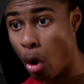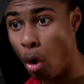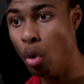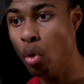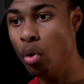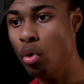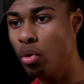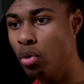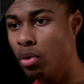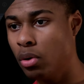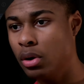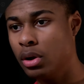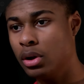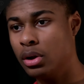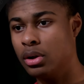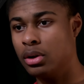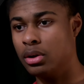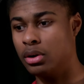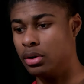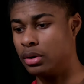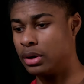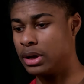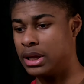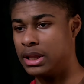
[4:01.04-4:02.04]
oh,
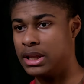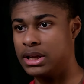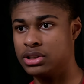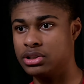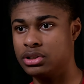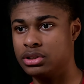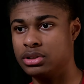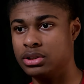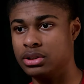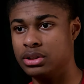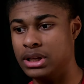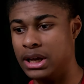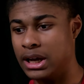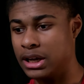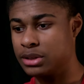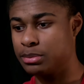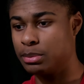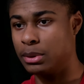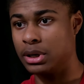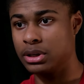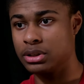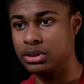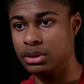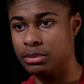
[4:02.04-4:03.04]
okay, that's just a
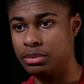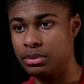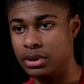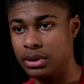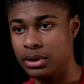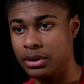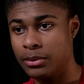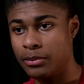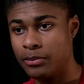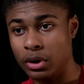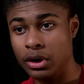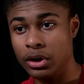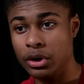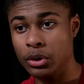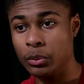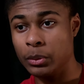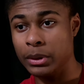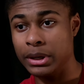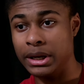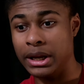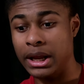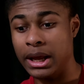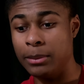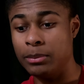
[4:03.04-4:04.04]
text box up there. We're gonna
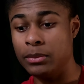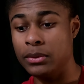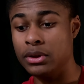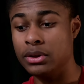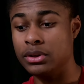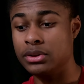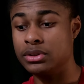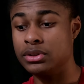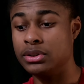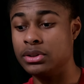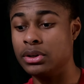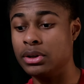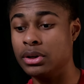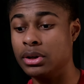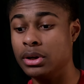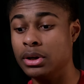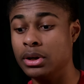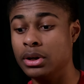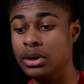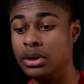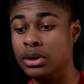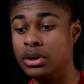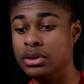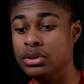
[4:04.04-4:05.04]
rename this
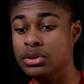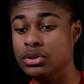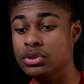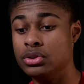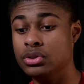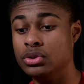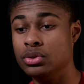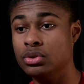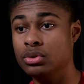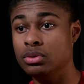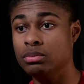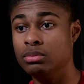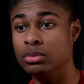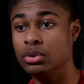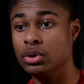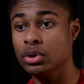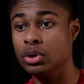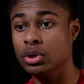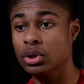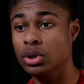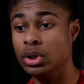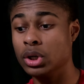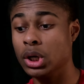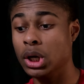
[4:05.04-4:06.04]

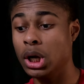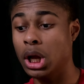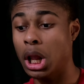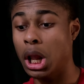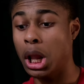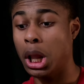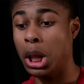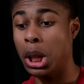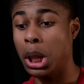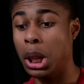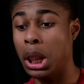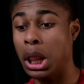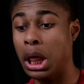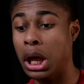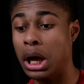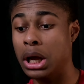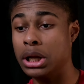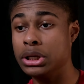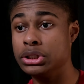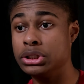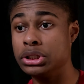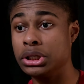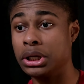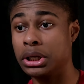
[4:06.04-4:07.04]
Consumer
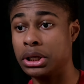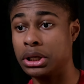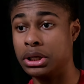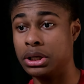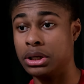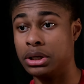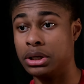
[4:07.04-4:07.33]
Logic.